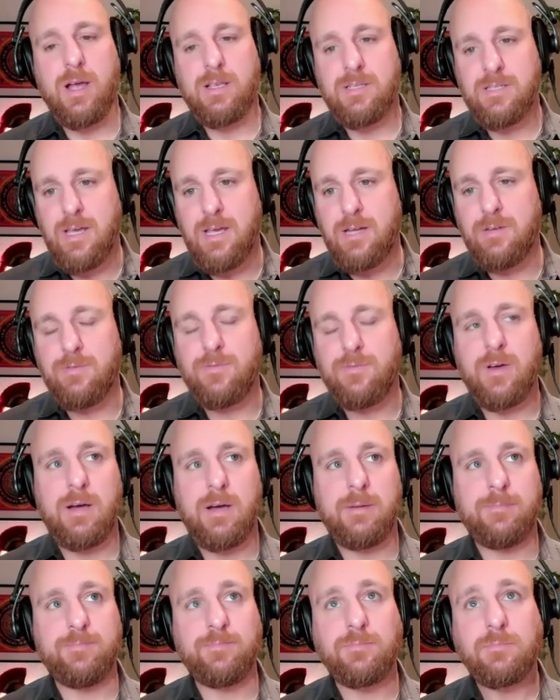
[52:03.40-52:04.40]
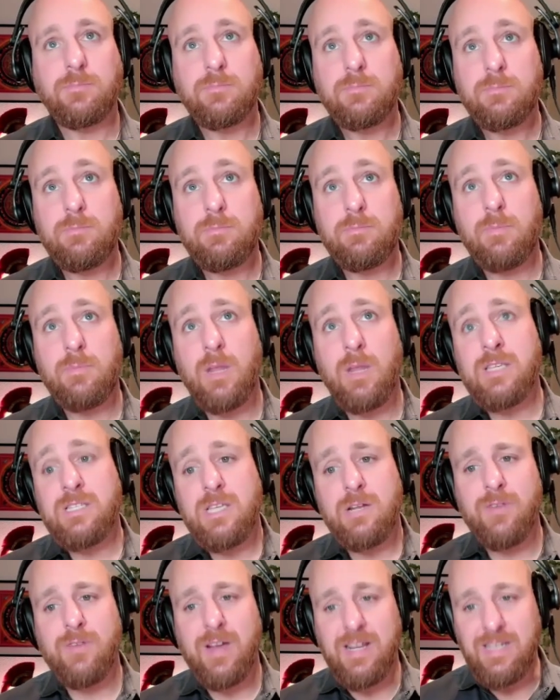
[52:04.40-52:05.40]
a set of
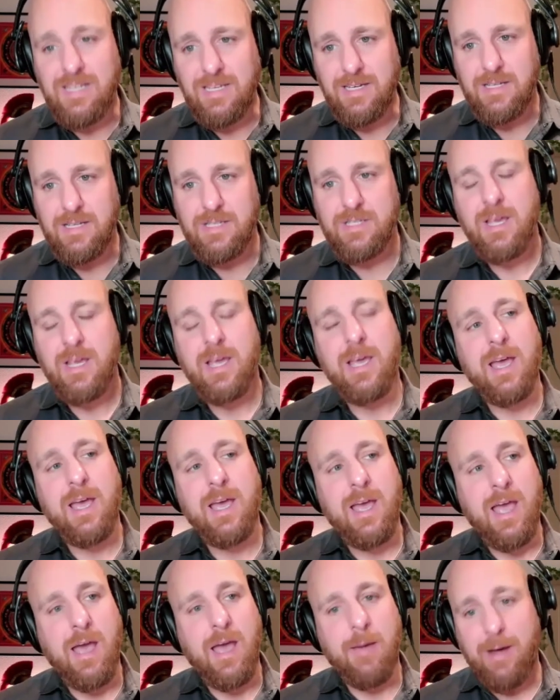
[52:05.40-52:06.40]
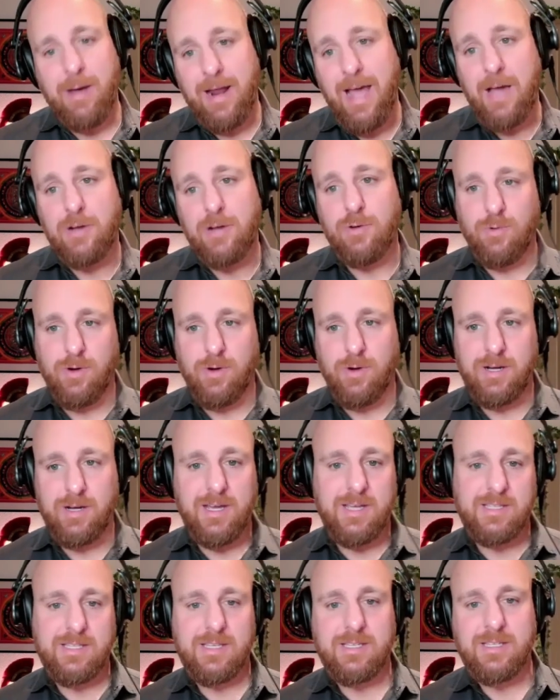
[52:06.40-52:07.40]
ideas about how to
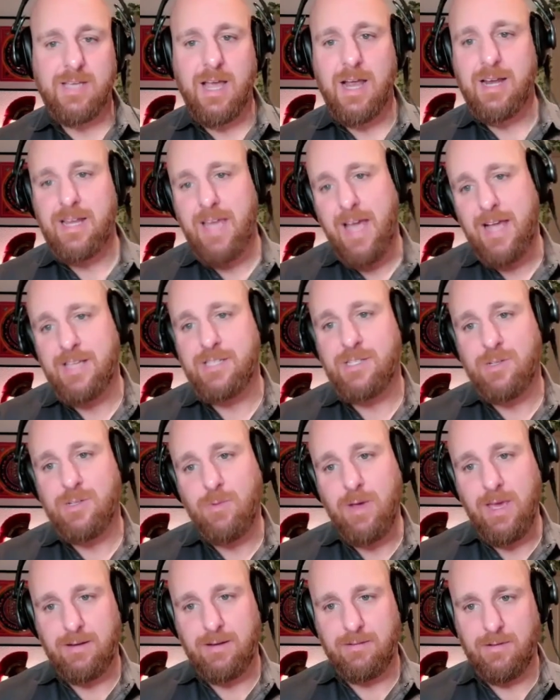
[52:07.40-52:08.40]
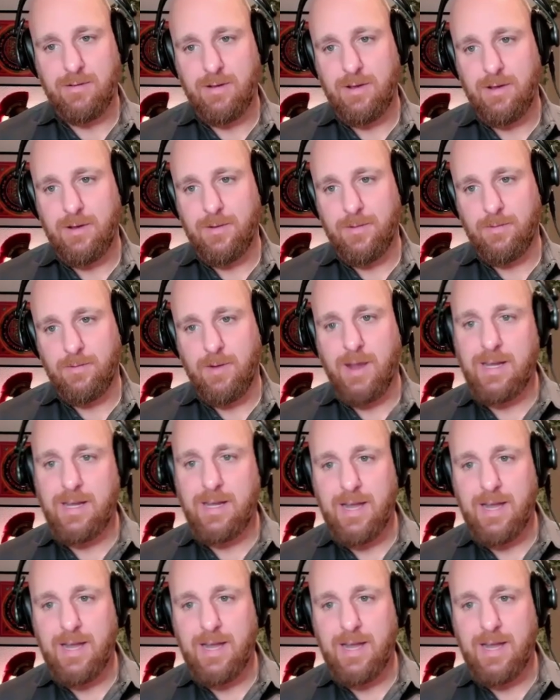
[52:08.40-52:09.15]
organize society has to win, right?